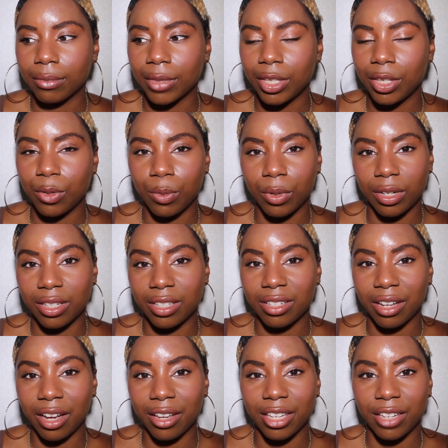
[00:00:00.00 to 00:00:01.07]
you want to
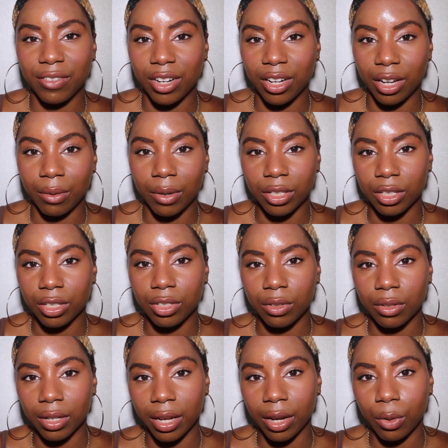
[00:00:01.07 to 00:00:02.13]
start even lower, just
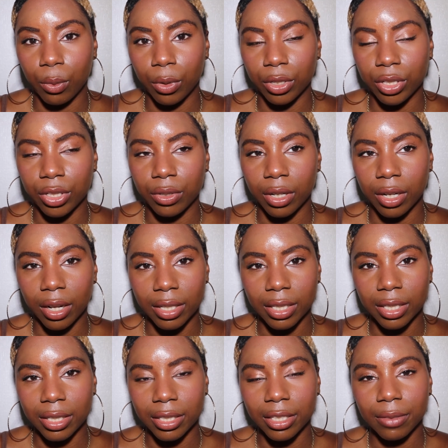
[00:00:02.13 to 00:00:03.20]
doing like 1 or 2
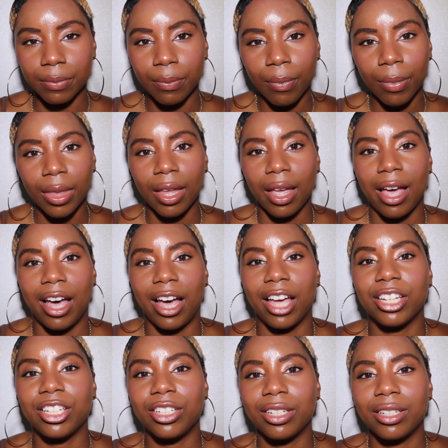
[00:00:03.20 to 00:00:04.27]
classes.
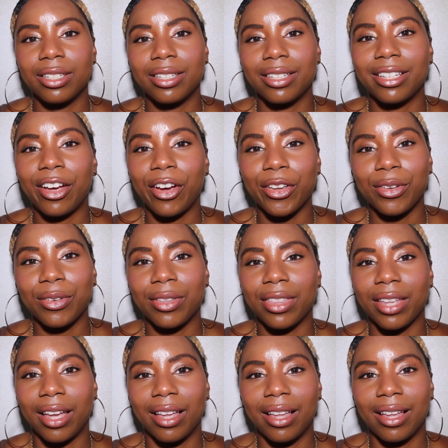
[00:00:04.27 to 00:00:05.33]
I should tell you
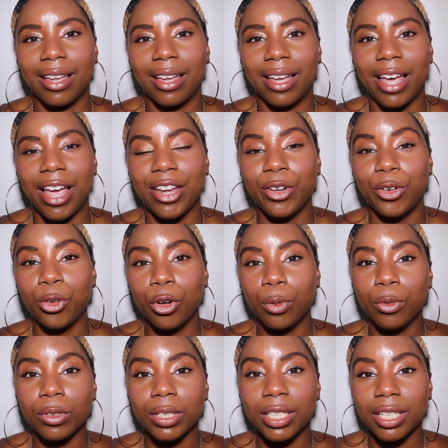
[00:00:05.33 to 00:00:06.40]
that a
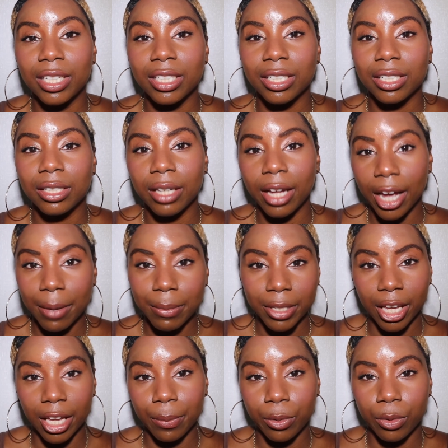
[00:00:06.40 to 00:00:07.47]
normal teacher's
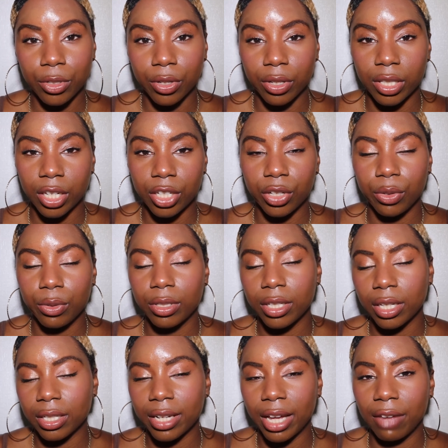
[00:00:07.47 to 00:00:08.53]
timetable, so a teacher who
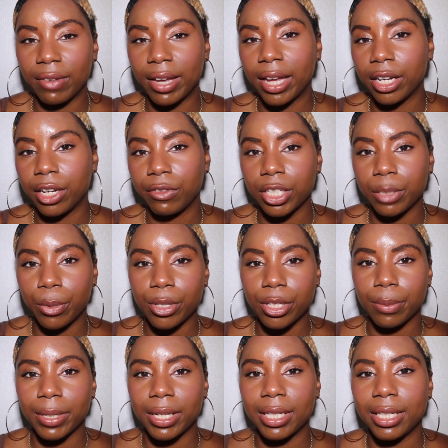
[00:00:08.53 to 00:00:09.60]
doesn't have any
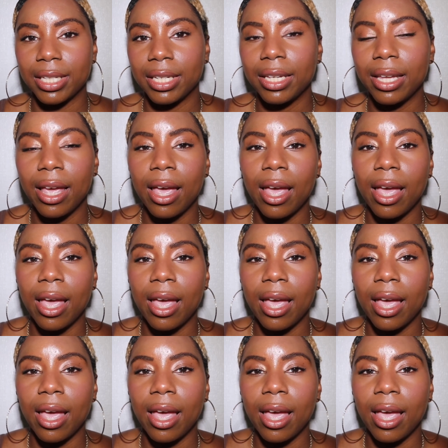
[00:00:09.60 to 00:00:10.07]
responsibility,